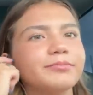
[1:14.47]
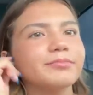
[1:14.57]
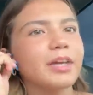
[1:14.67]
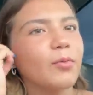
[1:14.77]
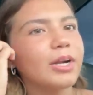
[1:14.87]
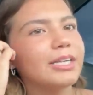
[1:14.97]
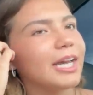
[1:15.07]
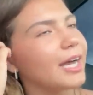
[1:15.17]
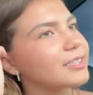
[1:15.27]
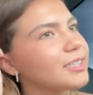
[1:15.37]
I wanted
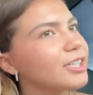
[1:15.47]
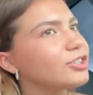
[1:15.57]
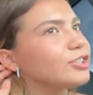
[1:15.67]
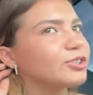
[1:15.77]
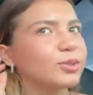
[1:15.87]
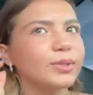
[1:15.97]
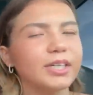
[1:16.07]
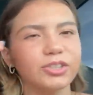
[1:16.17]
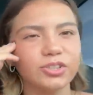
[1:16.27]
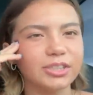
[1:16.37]
gas stations so we
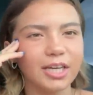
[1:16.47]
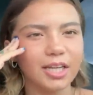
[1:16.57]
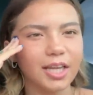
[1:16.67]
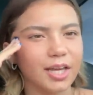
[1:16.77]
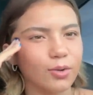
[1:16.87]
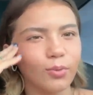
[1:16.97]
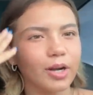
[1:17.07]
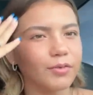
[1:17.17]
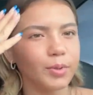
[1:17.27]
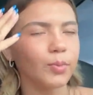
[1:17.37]
could just get like
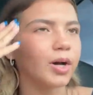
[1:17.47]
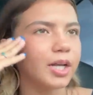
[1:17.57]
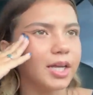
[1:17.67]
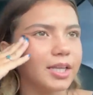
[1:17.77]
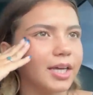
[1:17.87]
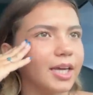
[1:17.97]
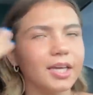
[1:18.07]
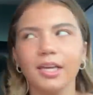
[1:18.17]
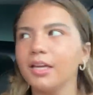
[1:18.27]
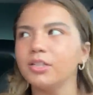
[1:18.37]
whatever we wanted, like
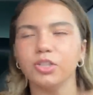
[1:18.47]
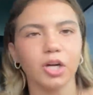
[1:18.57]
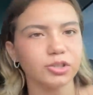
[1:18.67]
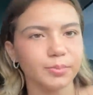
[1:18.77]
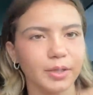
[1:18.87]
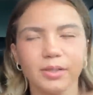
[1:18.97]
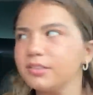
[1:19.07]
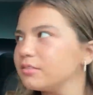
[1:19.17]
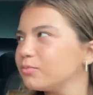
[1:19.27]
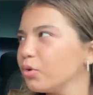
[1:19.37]
Dr. Pepper,
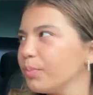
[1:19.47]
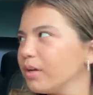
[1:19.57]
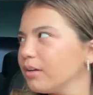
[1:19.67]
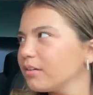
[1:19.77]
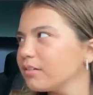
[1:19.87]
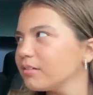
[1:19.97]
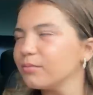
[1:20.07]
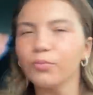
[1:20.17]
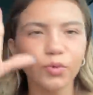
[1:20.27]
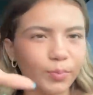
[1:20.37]
root
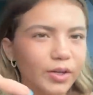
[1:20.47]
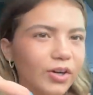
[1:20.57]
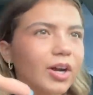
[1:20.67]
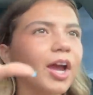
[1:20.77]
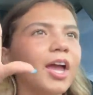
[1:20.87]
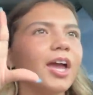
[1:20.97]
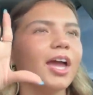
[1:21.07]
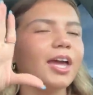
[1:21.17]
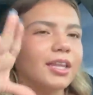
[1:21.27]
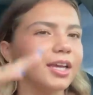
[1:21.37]
beer,
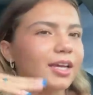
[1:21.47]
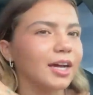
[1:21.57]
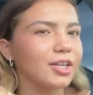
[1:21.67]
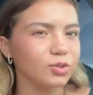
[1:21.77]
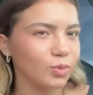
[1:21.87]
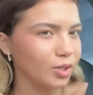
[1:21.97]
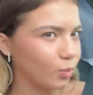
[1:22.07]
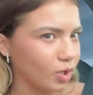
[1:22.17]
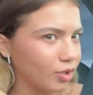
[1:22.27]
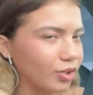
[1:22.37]
and like I just wanted a
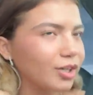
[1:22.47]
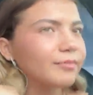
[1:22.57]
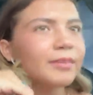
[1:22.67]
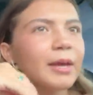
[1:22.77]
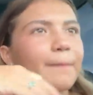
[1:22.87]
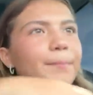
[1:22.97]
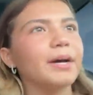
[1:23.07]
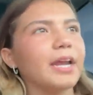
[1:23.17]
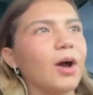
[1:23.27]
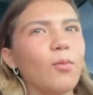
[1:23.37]
water. But
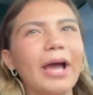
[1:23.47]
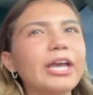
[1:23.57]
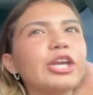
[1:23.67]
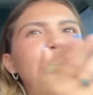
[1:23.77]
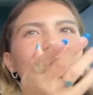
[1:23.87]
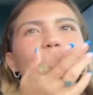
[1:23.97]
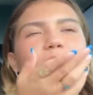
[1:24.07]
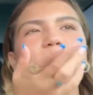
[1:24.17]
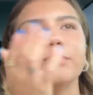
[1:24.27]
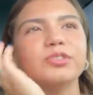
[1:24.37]
now, well, I could get a
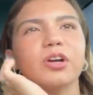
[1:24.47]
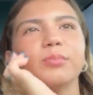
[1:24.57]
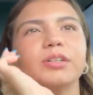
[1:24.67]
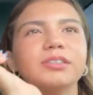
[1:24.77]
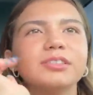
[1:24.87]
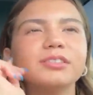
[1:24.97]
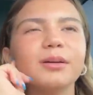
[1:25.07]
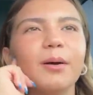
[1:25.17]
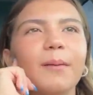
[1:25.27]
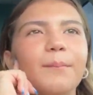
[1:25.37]
water from
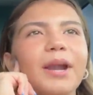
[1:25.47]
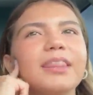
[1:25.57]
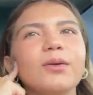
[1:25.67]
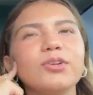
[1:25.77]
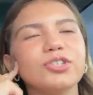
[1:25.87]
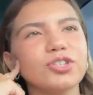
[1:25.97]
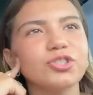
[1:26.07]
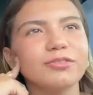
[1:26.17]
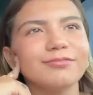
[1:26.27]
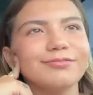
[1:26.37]
Starbucks, but I think we should
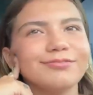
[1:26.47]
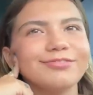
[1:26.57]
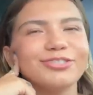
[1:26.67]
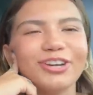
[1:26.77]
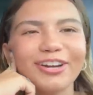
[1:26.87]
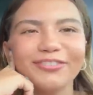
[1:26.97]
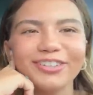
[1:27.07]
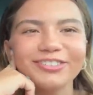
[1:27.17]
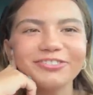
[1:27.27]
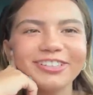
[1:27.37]
just try a fun
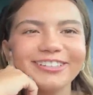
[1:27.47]
drink.